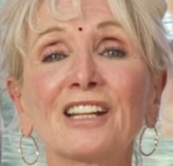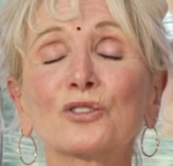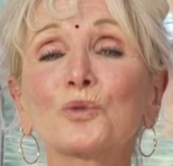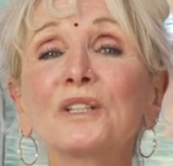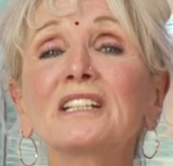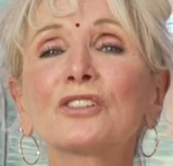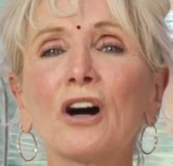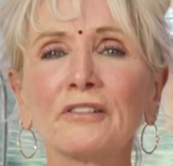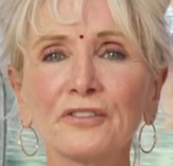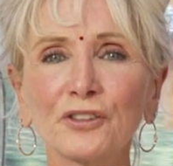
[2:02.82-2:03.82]
get rid
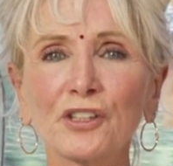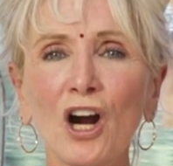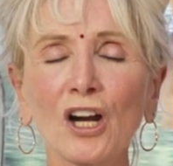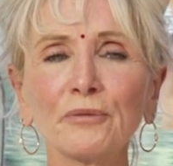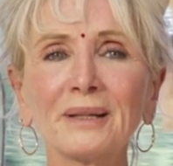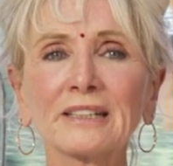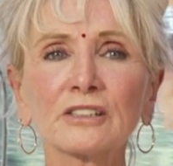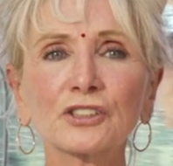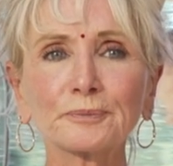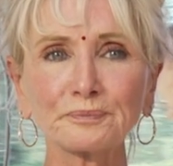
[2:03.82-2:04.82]
of the
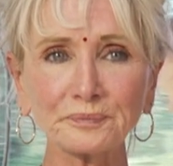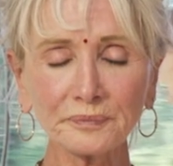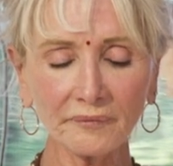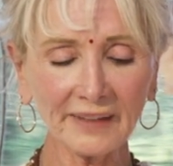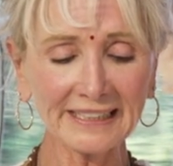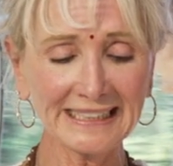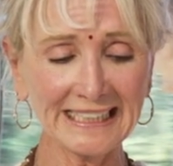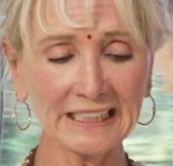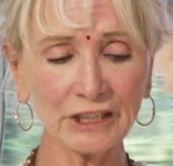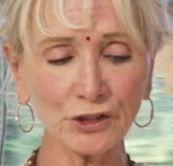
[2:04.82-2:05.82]
garbage,
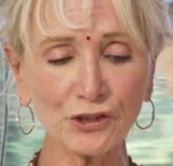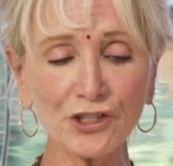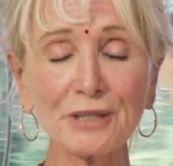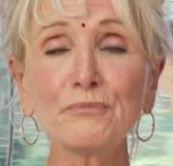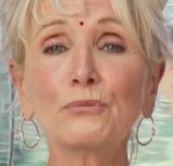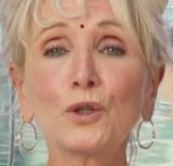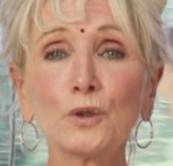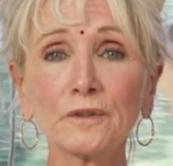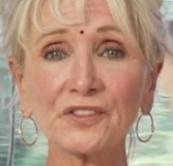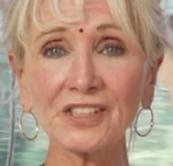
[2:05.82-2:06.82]
the energy
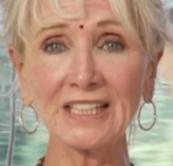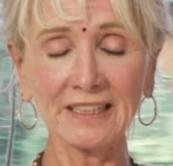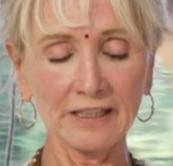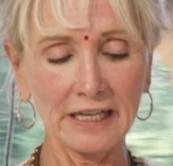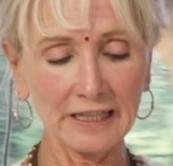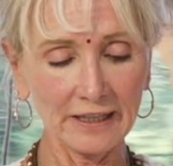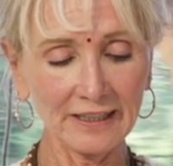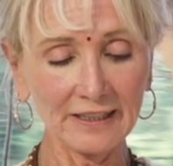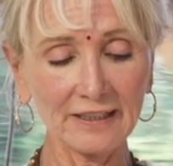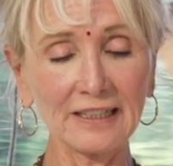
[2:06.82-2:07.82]
moves
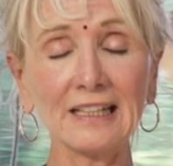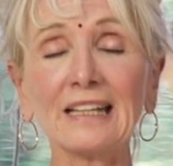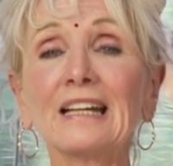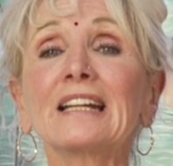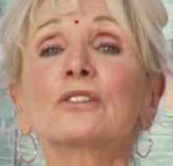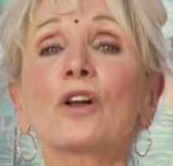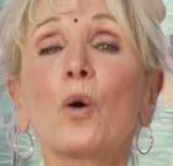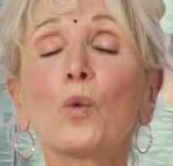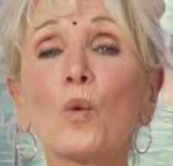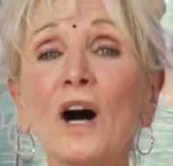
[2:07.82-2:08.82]
in
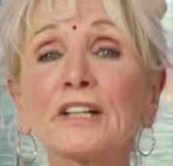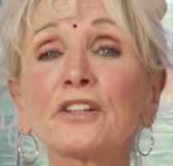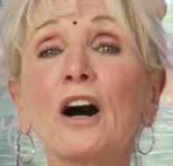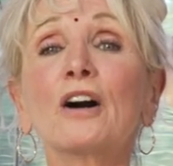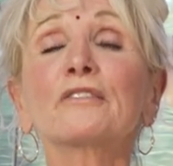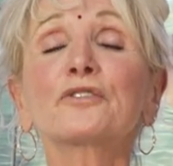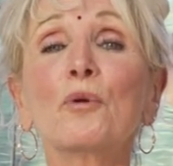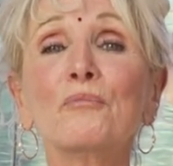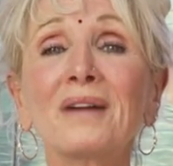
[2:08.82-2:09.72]
one of the